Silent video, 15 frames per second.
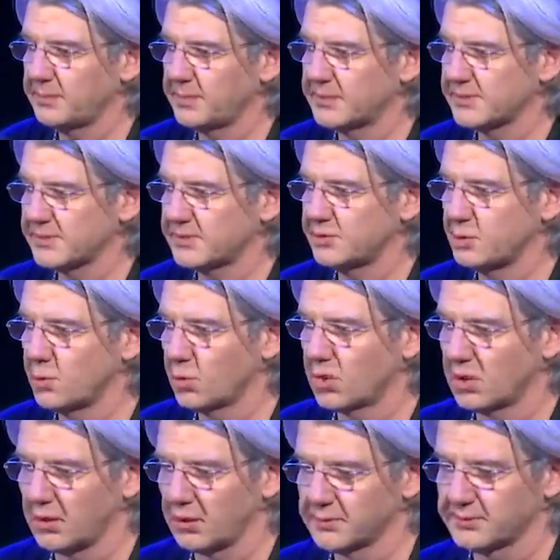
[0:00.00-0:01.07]
this new
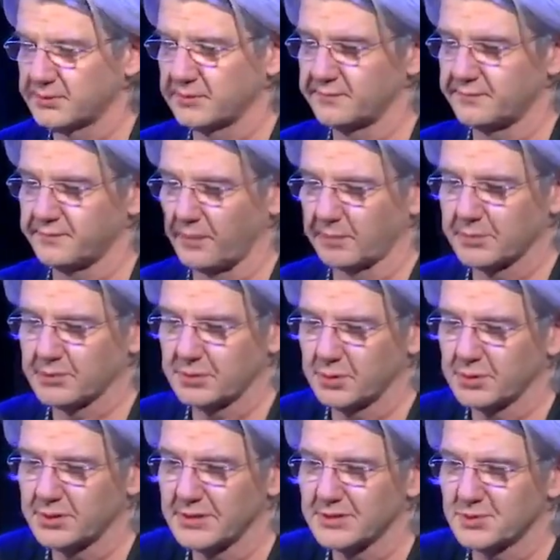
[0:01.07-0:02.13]
world of
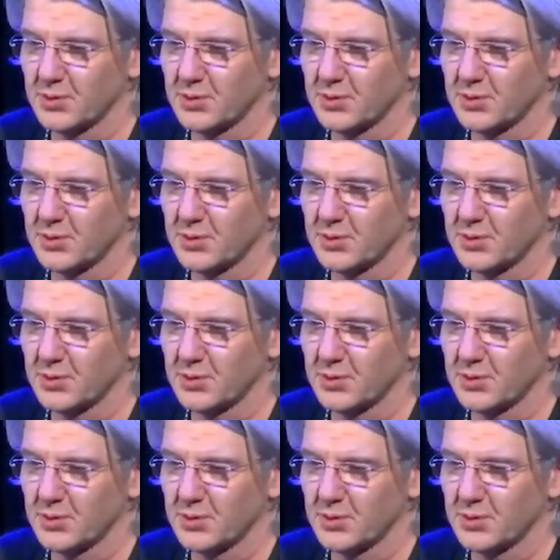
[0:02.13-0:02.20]
opportunities